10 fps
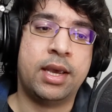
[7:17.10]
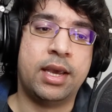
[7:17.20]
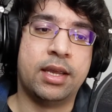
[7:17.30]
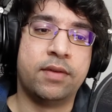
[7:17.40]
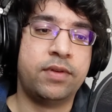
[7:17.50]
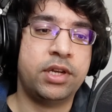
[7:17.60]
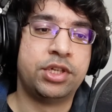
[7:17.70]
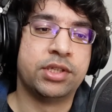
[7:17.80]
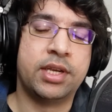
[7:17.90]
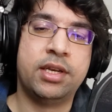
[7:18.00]
And if you
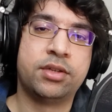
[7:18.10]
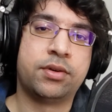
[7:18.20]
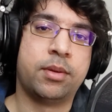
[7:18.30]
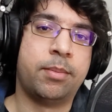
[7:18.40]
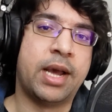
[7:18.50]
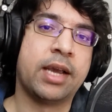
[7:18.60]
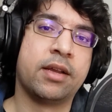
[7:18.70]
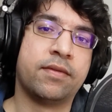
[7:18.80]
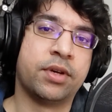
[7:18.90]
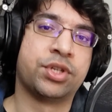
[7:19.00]
need just any sort of
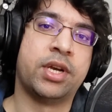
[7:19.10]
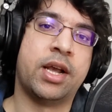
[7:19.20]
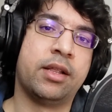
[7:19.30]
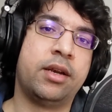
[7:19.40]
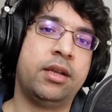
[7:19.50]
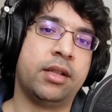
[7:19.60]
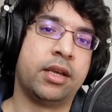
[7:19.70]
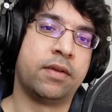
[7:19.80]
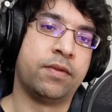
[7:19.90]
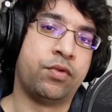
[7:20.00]
backend functionality,
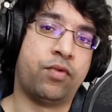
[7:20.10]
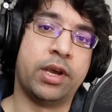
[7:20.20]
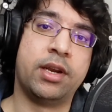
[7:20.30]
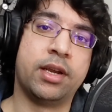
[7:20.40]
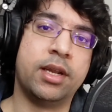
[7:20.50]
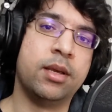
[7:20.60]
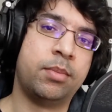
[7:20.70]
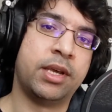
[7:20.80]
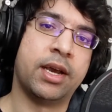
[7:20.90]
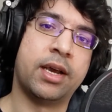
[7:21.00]
like if you're writing an
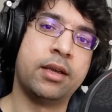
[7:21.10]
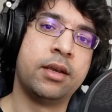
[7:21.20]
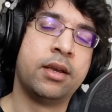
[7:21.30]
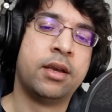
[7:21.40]
API,